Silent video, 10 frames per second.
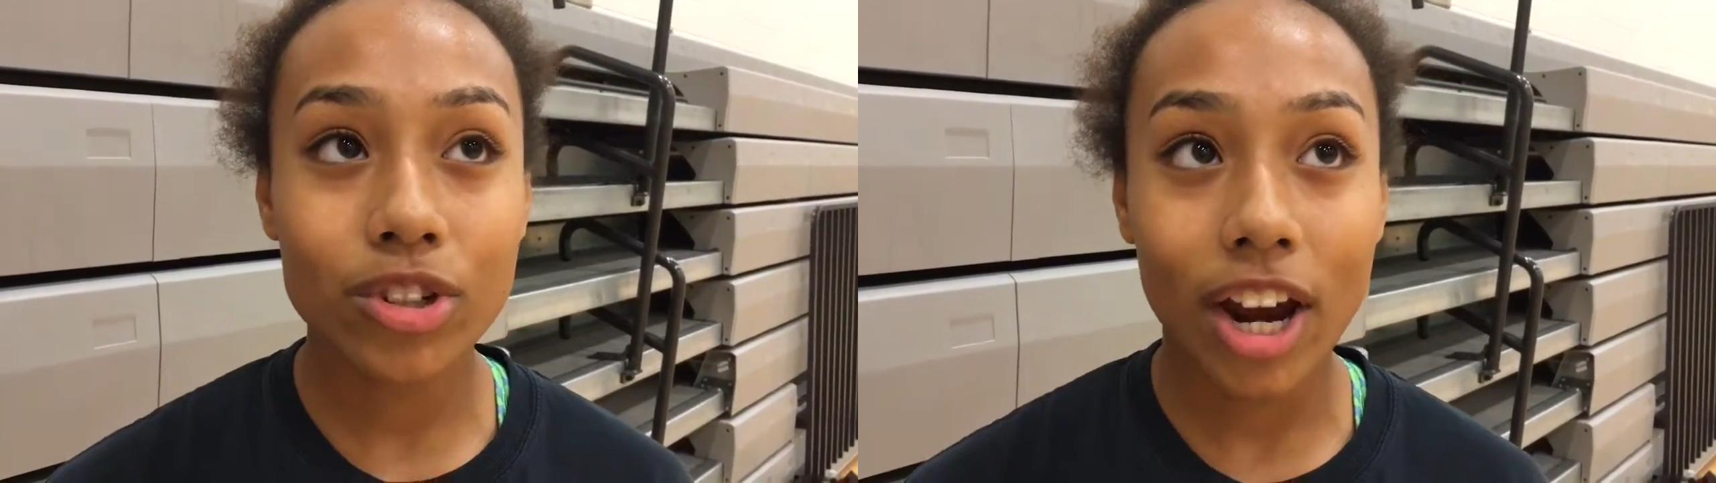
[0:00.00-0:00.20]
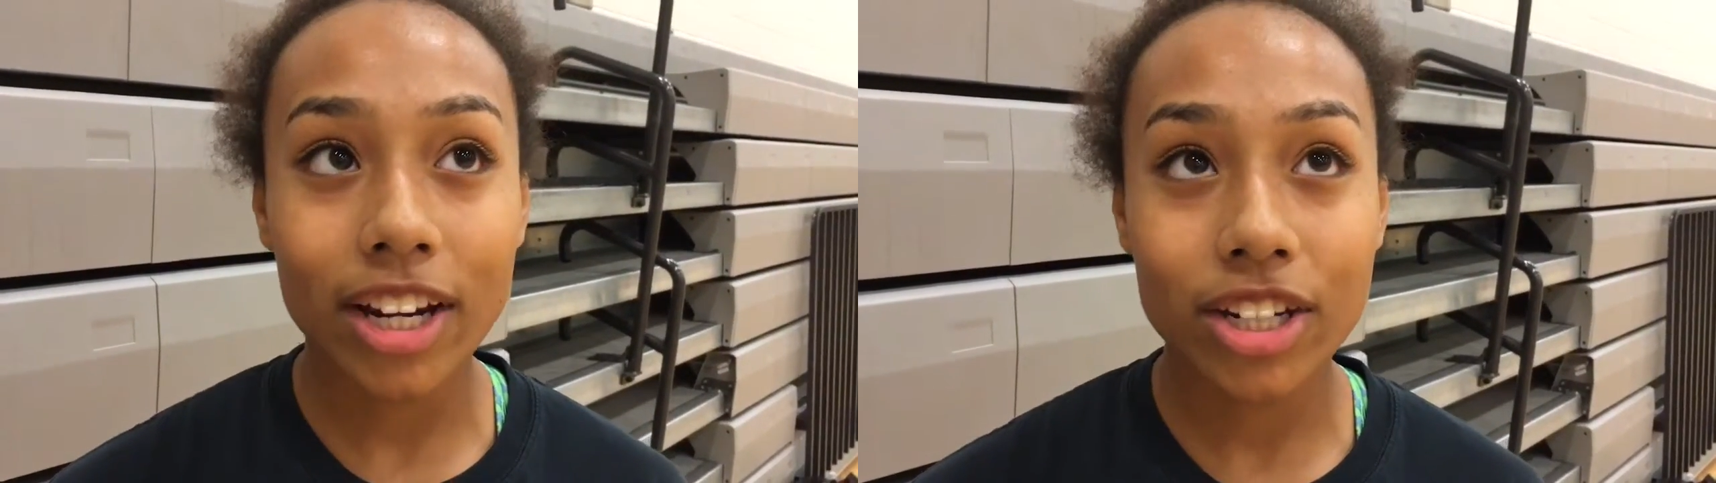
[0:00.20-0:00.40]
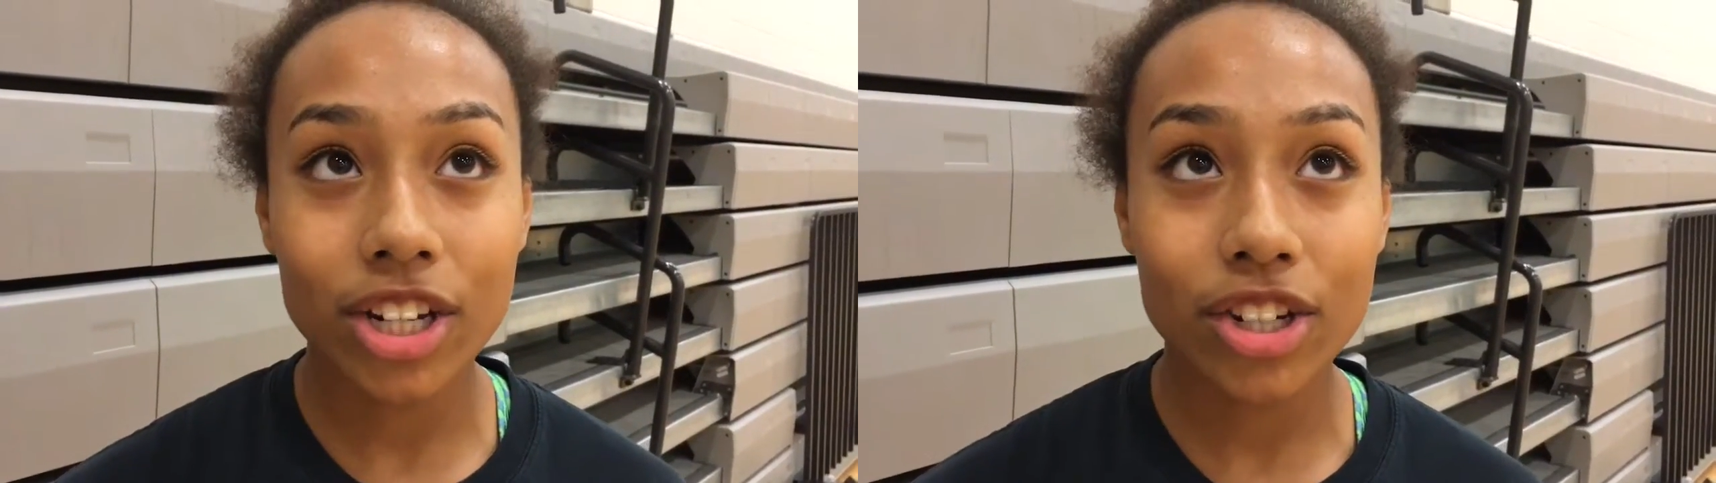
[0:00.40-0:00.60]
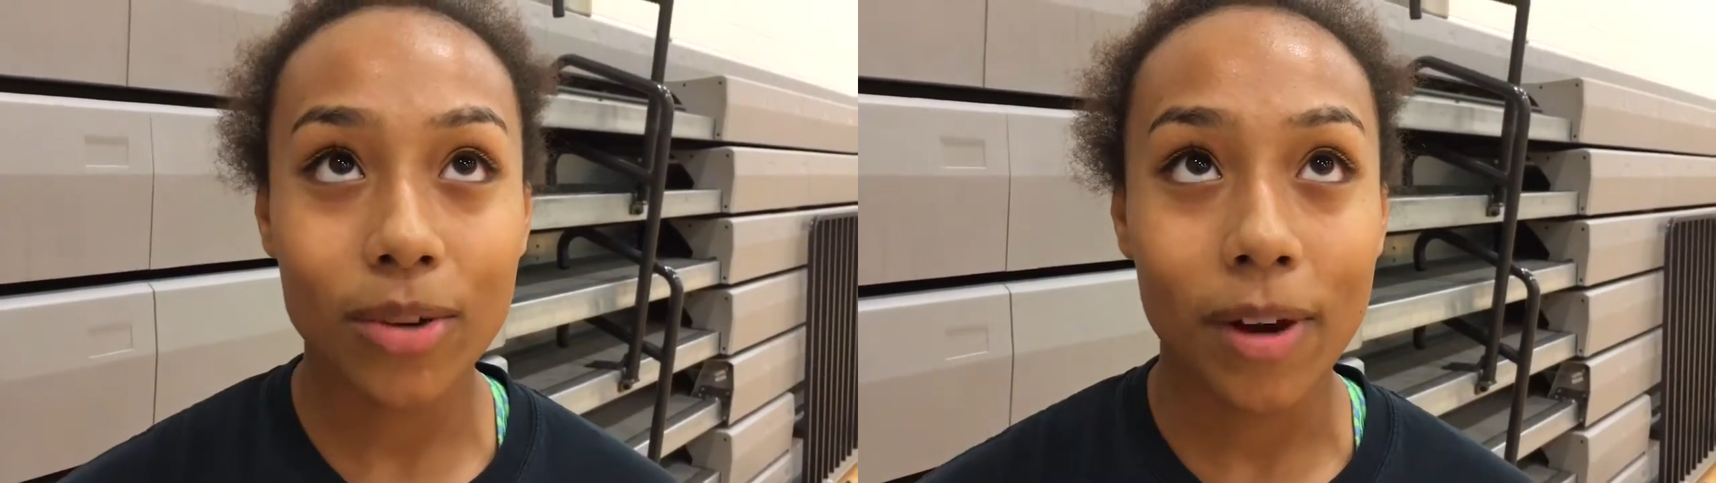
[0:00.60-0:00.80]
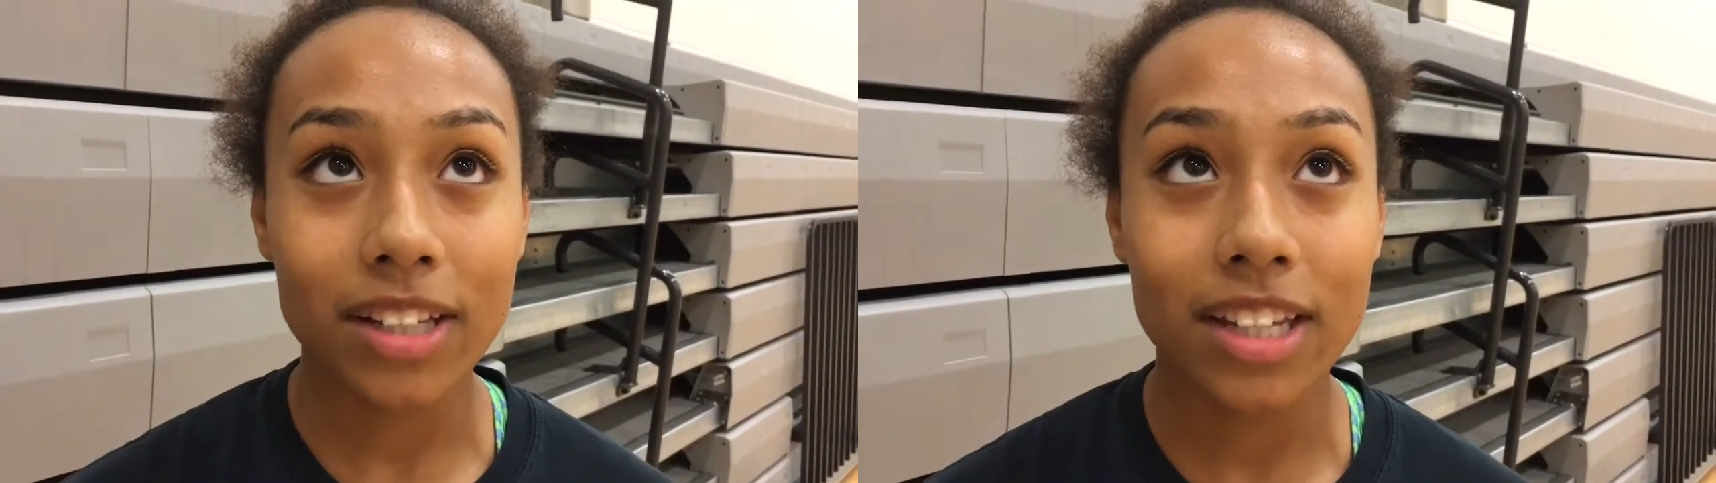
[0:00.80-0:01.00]
trying to change
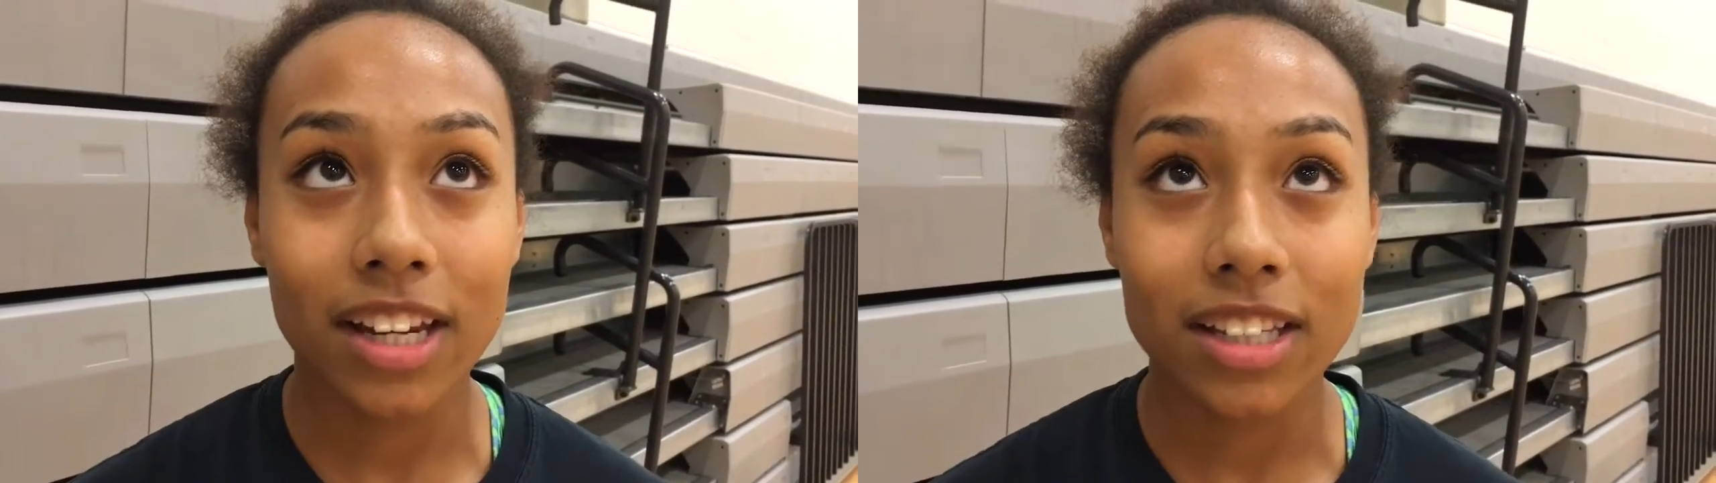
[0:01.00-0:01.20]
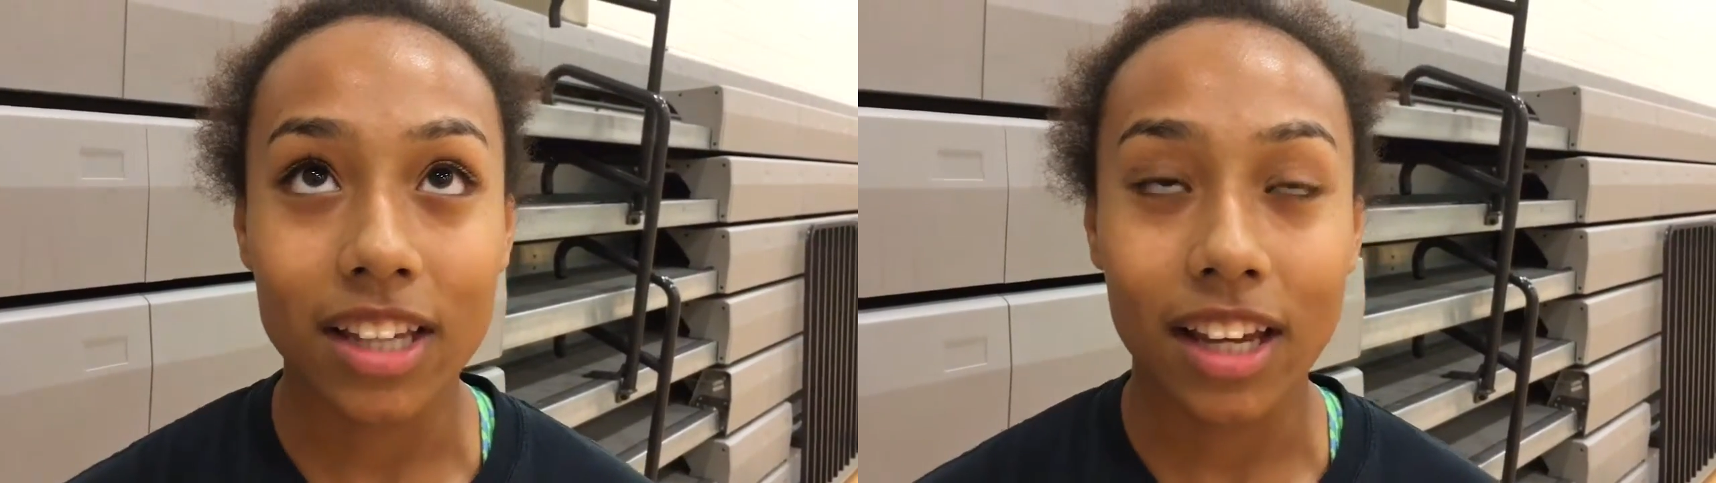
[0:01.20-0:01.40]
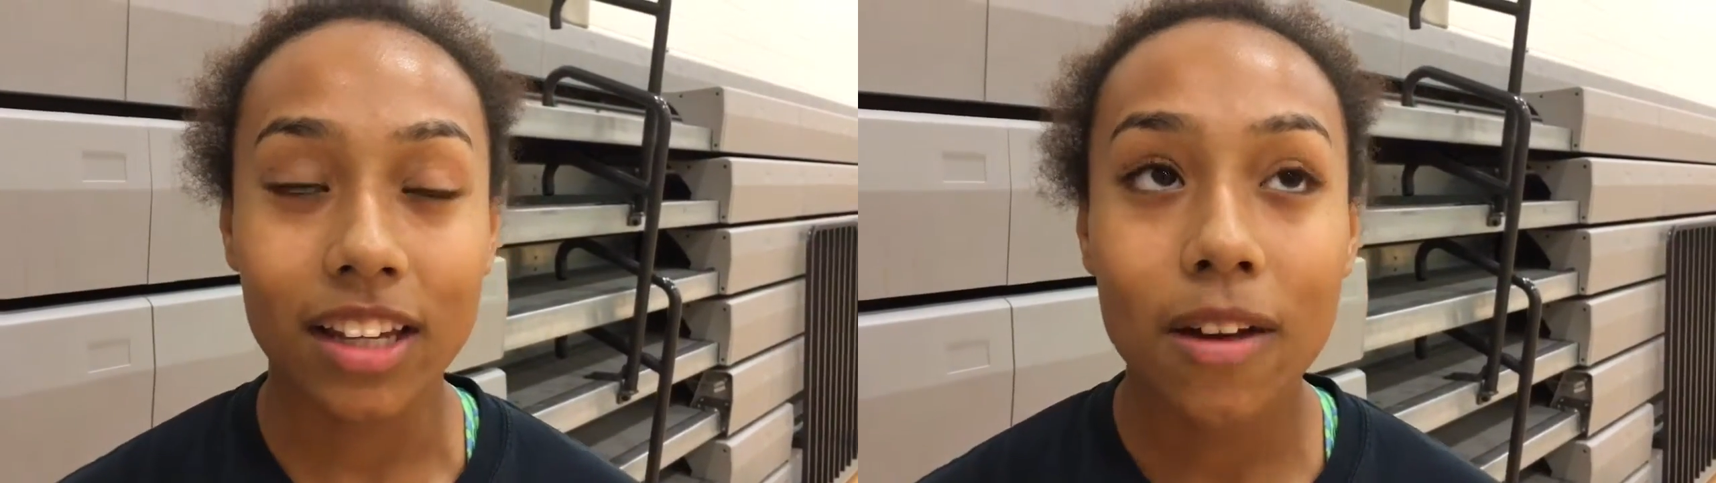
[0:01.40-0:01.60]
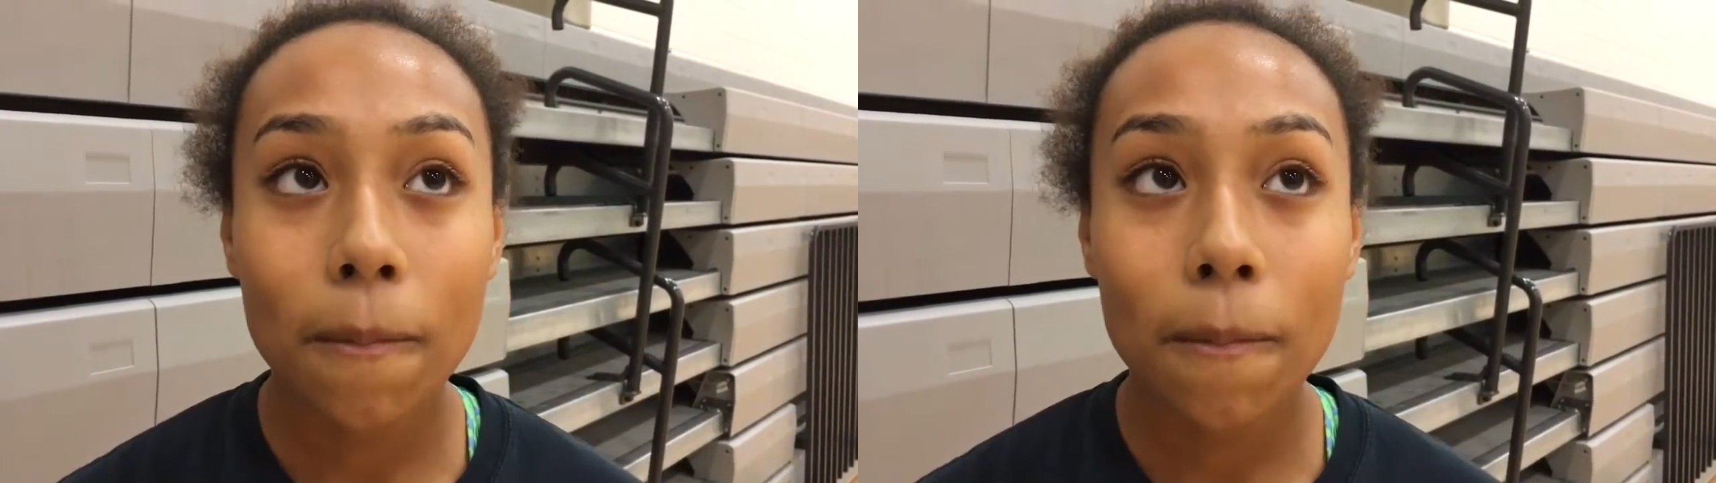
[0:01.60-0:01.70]
our mindset, it's like